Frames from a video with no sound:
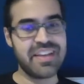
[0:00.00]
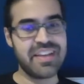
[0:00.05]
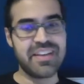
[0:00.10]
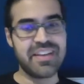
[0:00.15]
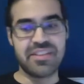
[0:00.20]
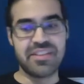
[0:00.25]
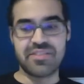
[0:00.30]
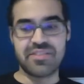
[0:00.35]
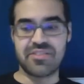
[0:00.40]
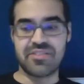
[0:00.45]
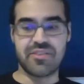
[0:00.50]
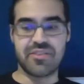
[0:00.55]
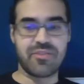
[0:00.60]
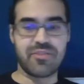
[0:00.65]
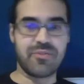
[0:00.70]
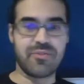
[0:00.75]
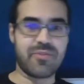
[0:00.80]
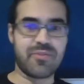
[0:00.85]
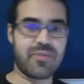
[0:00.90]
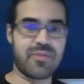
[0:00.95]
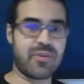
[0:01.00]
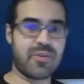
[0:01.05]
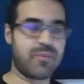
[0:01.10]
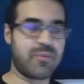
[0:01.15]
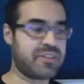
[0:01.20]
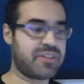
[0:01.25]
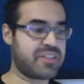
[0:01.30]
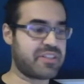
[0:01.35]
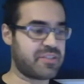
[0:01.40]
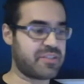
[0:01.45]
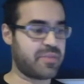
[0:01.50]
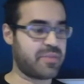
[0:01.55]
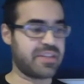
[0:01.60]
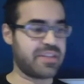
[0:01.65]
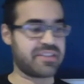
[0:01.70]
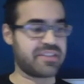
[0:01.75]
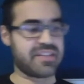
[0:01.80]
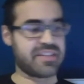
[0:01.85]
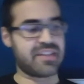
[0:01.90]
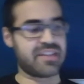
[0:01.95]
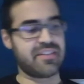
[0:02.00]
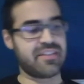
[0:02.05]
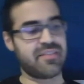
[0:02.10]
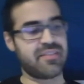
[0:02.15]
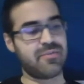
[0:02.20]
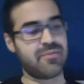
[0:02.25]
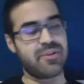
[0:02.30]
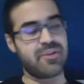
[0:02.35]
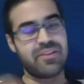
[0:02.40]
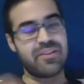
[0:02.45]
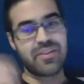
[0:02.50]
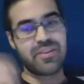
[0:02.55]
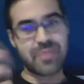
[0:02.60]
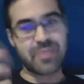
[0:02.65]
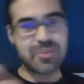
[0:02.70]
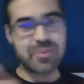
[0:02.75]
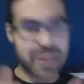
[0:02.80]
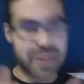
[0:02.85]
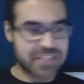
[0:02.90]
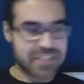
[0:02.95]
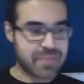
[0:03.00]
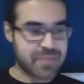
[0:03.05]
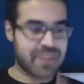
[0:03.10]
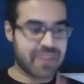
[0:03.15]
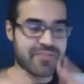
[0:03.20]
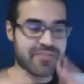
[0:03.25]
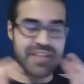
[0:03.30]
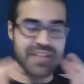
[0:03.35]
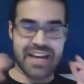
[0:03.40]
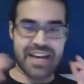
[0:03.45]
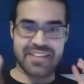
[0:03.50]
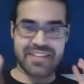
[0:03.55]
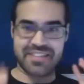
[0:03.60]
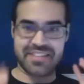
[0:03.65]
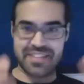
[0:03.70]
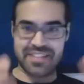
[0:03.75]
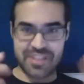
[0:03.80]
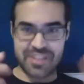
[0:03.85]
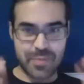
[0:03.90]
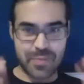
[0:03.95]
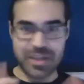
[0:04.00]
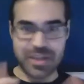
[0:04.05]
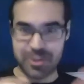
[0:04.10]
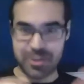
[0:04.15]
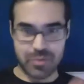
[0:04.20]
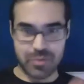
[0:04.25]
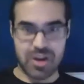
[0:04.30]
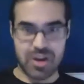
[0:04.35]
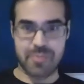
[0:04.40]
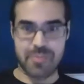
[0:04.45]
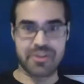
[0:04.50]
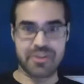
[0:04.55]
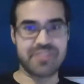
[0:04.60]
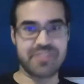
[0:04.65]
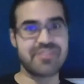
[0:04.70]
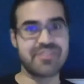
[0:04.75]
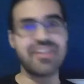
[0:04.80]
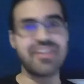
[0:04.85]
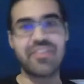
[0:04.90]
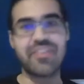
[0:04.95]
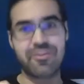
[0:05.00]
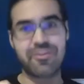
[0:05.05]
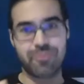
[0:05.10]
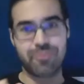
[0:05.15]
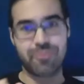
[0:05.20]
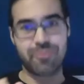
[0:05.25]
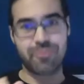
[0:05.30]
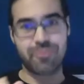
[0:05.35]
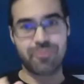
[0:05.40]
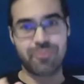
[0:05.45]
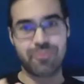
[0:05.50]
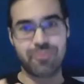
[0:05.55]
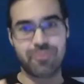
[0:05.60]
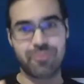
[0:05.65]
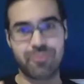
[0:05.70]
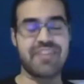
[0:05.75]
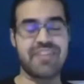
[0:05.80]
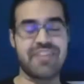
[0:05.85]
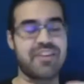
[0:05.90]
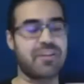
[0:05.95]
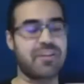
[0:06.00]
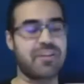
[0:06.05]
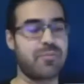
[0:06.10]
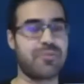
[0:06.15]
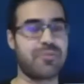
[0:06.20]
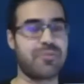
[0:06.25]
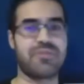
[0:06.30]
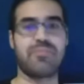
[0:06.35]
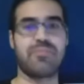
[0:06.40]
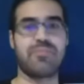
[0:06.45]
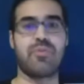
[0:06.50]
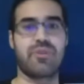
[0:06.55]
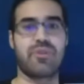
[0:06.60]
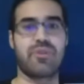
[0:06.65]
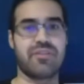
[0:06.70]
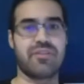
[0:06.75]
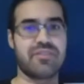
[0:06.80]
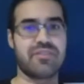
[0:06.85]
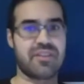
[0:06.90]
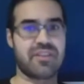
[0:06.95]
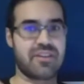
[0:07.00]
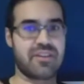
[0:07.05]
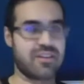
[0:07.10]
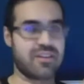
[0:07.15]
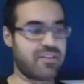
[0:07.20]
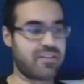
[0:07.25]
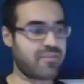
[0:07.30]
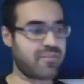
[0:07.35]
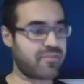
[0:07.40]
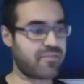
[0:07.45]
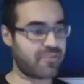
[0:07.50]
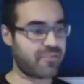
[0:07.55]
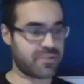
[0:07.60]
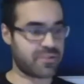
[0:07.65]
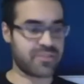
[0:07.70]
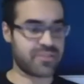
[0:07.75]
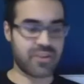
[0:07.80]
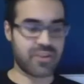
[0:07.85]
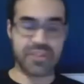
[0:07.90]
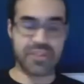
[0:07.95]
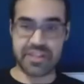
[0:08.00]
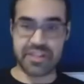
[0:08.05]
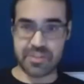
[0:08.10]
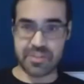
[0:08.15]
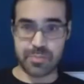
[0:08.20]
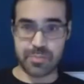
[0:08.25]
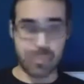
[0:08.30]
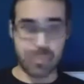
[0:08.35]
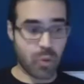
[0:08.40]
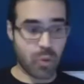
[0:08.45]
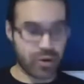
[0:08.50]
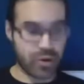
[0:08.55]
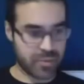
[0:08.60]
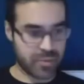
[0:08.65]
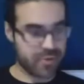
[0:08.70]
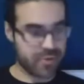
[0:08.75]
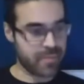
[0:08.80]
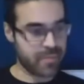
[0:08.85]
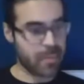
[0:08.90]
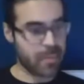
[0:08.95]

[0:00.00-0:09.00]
So what does this mean exactly? Well, it means Wasm has these special properties. And the four ones that I think are most important are, first of all, that it's portable.